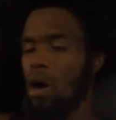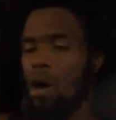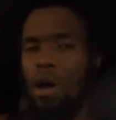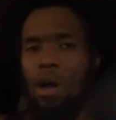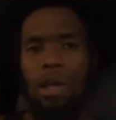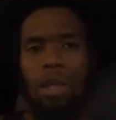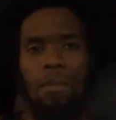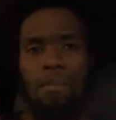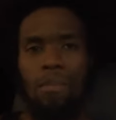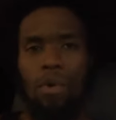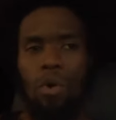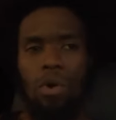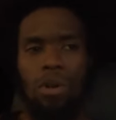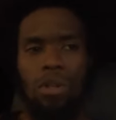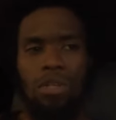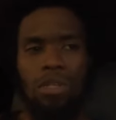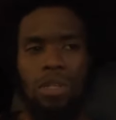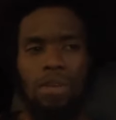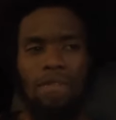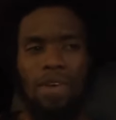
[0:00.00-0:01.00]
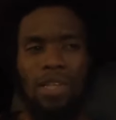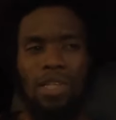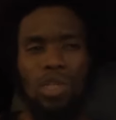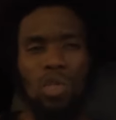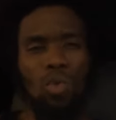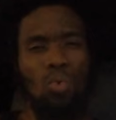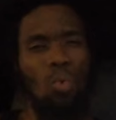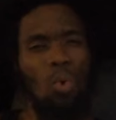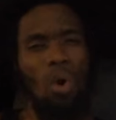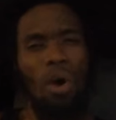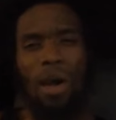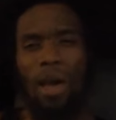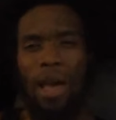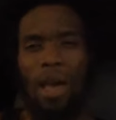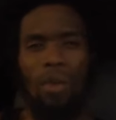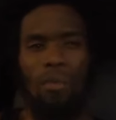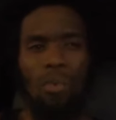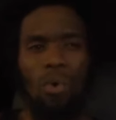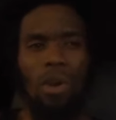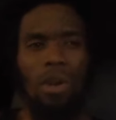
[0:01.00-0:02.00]
a cutting board and stuff i swore i
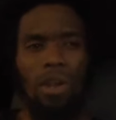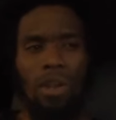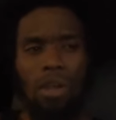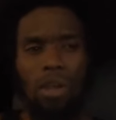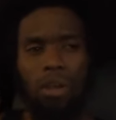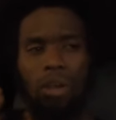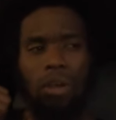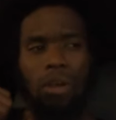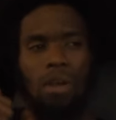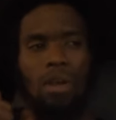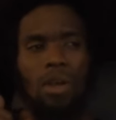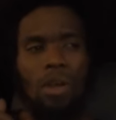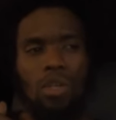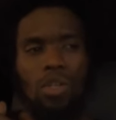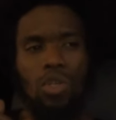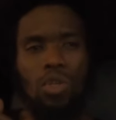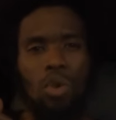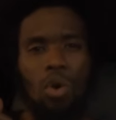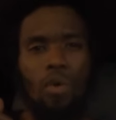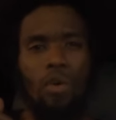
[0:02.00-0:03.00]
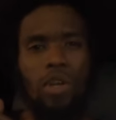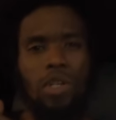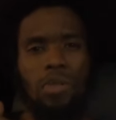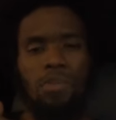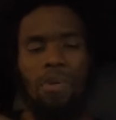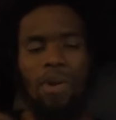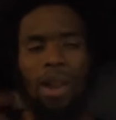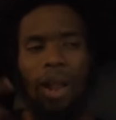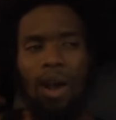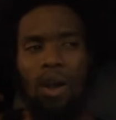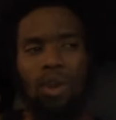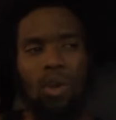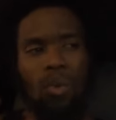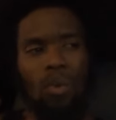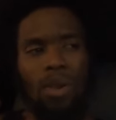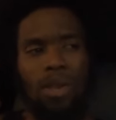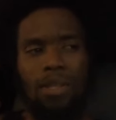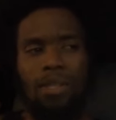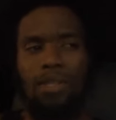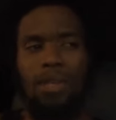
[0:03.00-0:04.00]
had one in the storage but i don't know
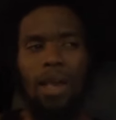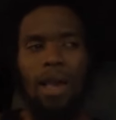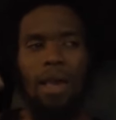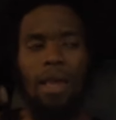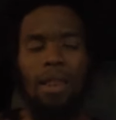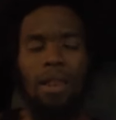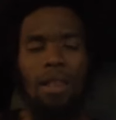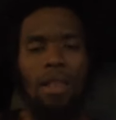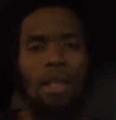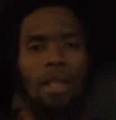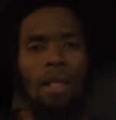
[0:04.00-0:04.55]
where it's at